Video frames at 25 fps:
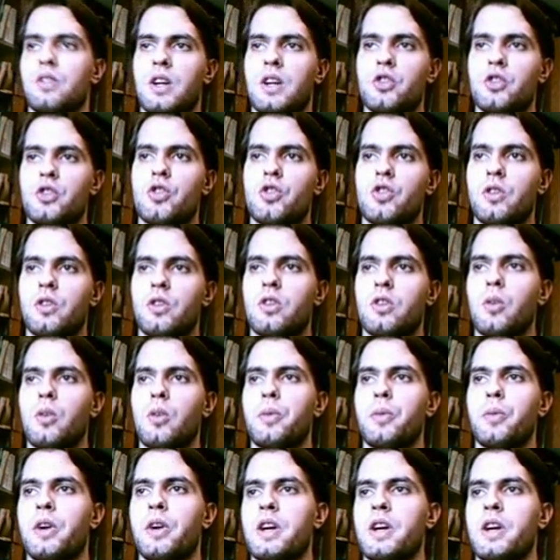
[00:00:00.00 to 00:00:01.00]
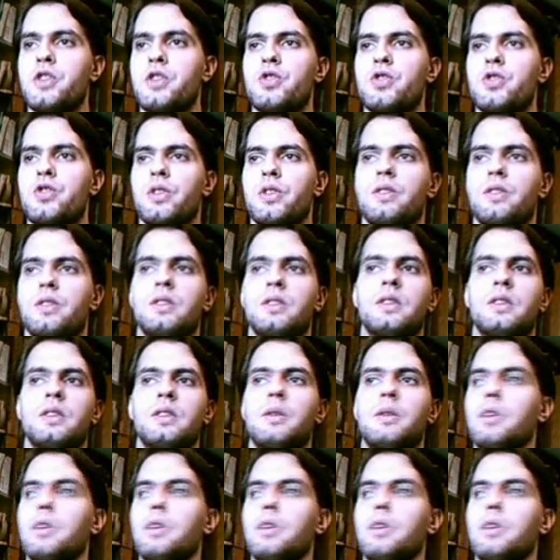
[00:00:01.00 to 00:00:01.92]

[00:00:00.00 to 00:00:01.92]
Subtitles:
cultural cooperation,